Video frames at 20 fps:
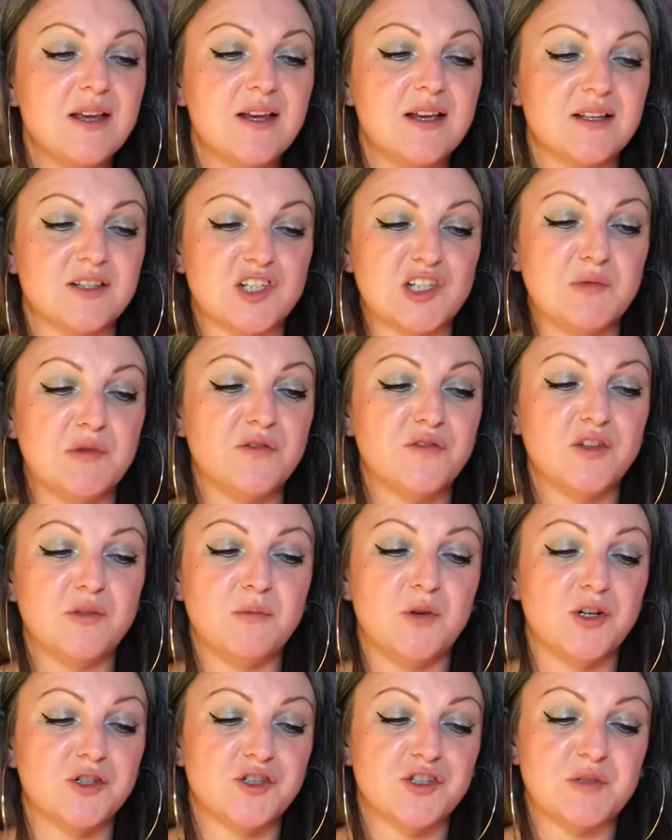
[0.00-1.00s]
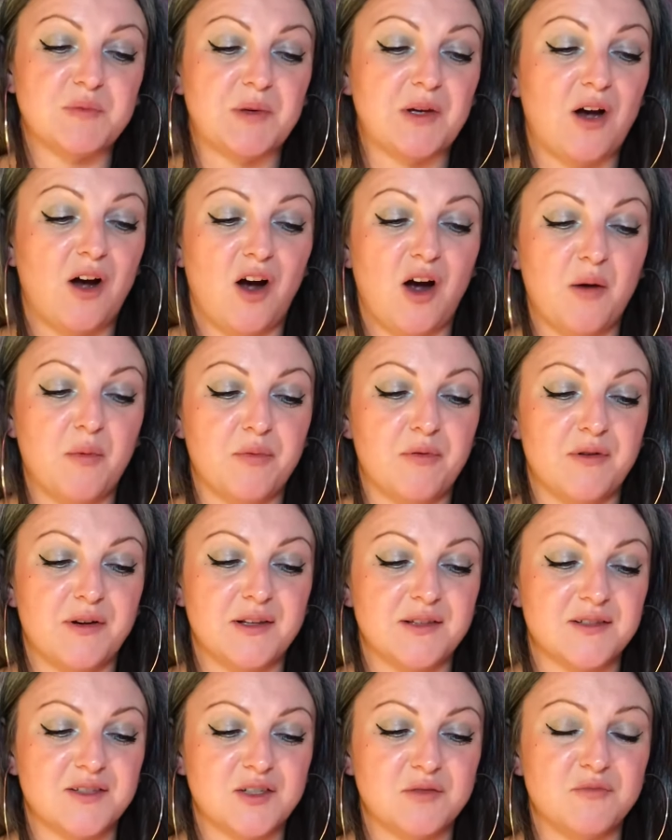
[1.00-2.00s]
Some of you might just be
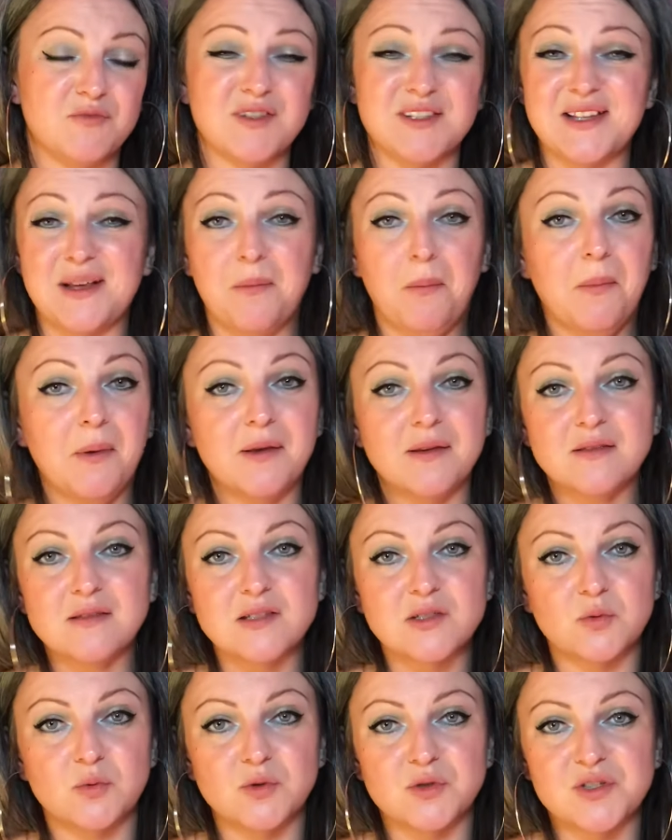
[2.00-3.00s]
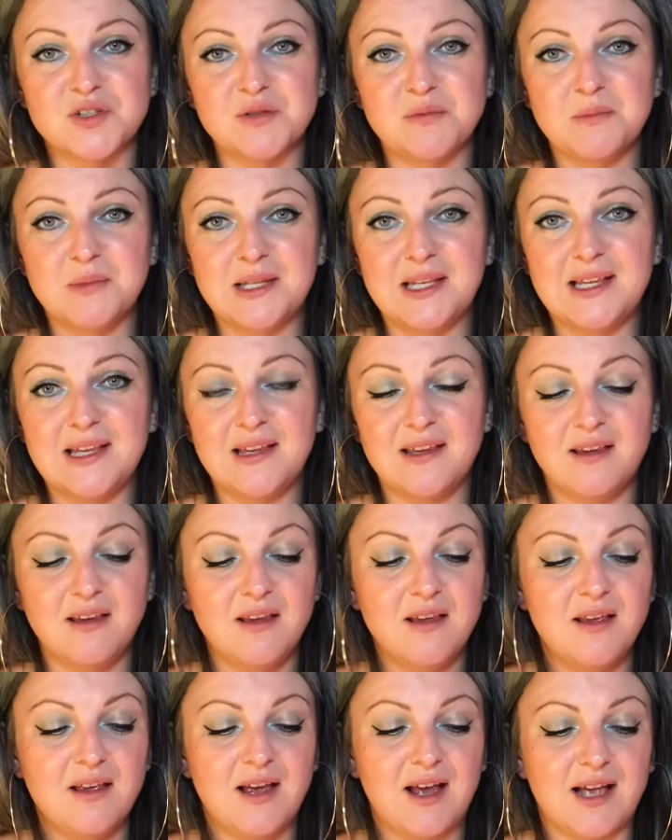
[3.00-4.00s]
harbouring some resentment towards somebody,
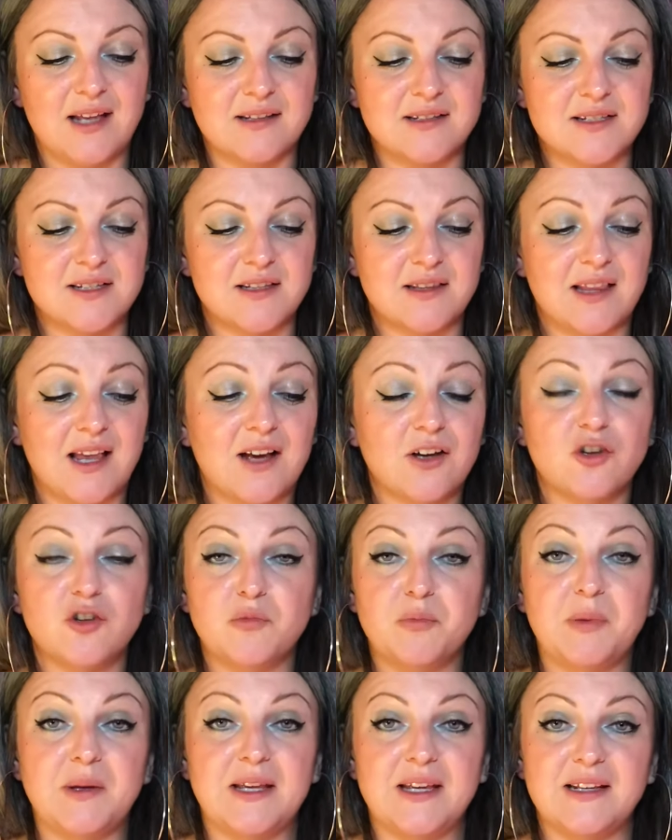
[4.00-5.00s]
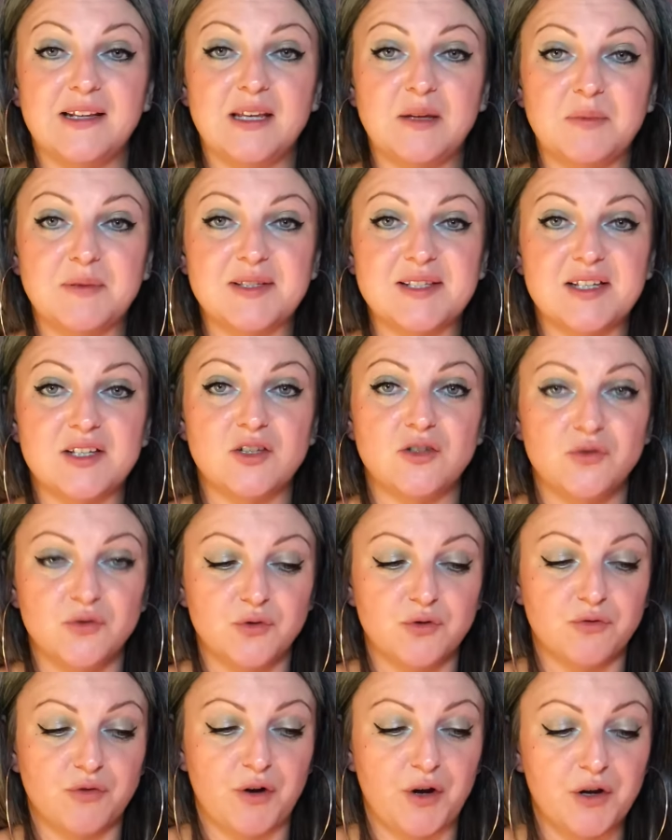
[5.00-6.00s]
and that could be inhibiting your
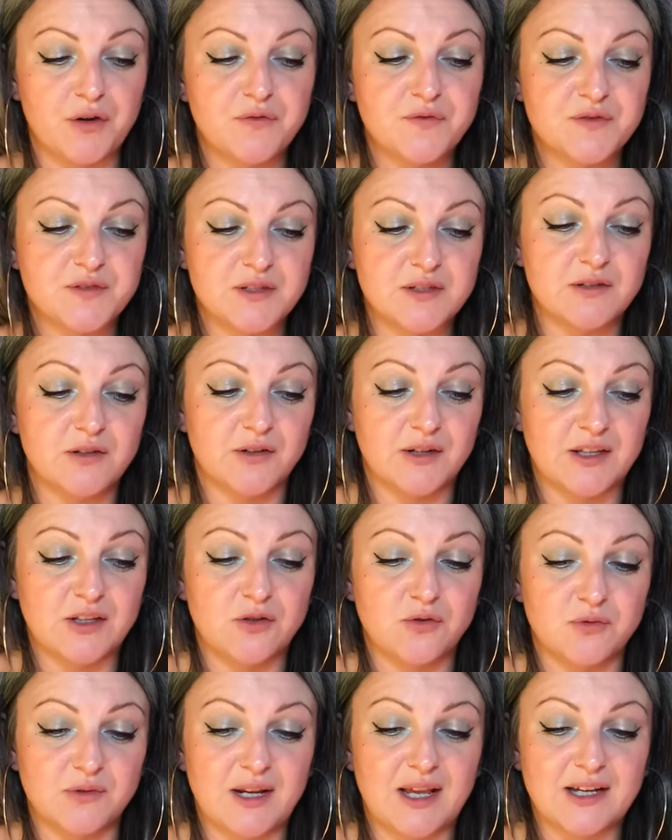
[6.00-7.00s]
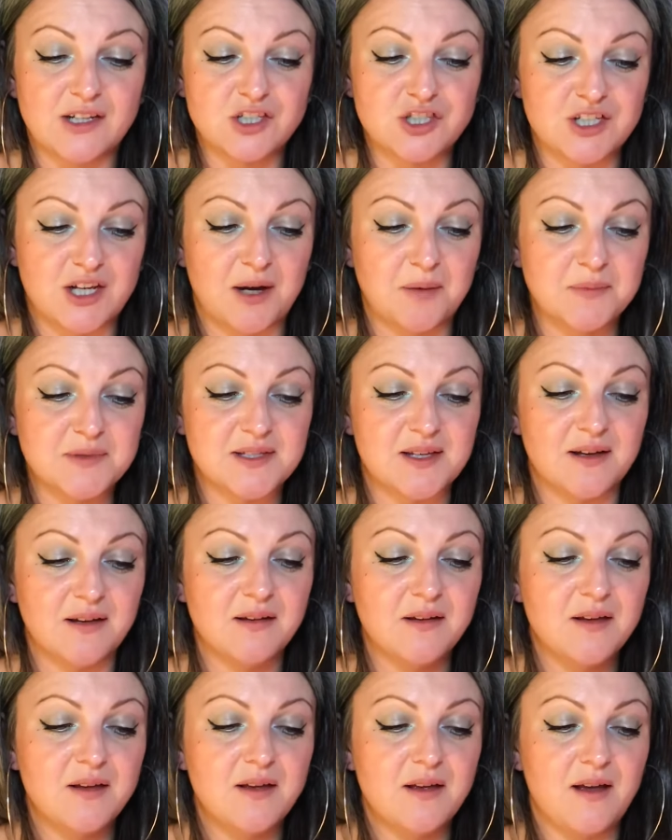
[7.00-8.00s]
growth, like in your next chapter.
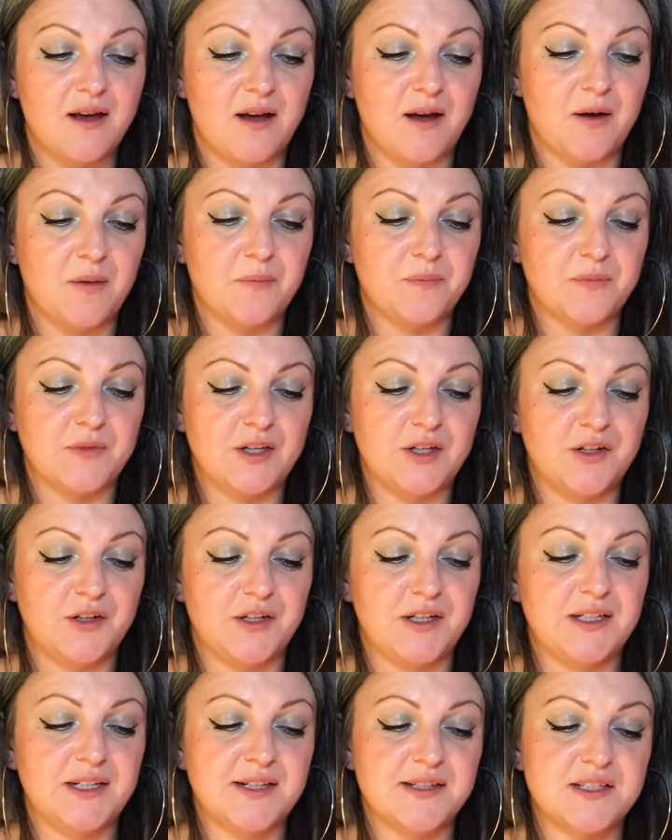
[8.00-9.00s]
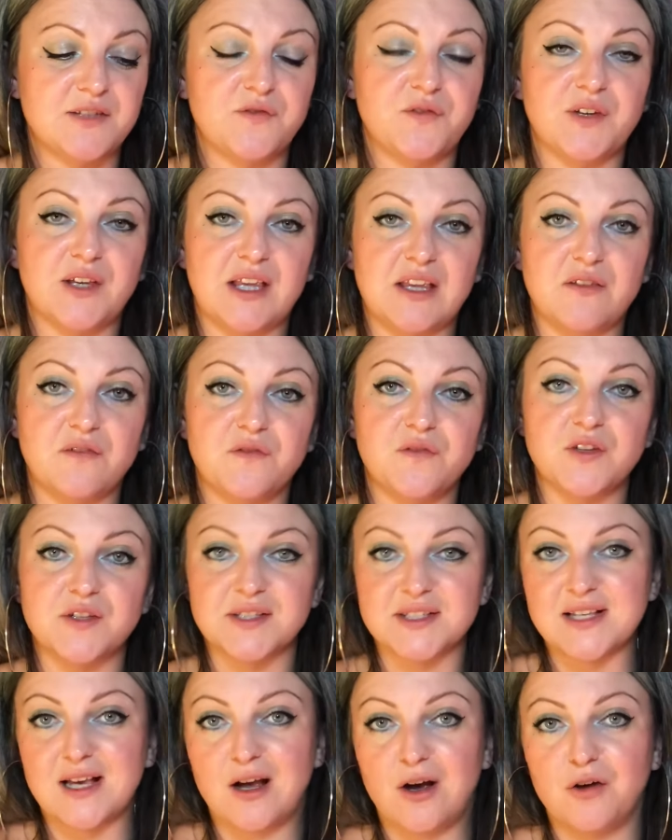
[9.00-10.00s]
You need to forgive
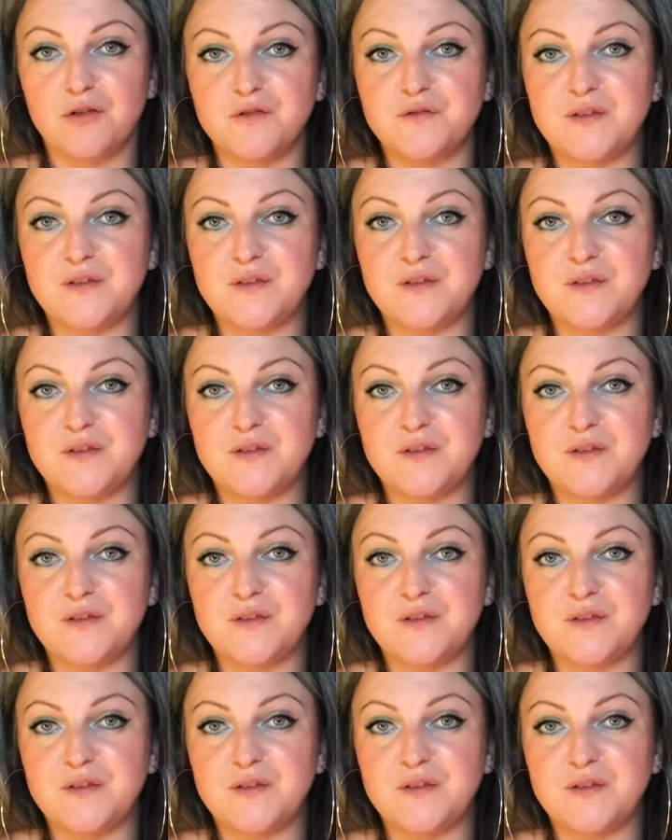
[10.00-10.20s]
yourself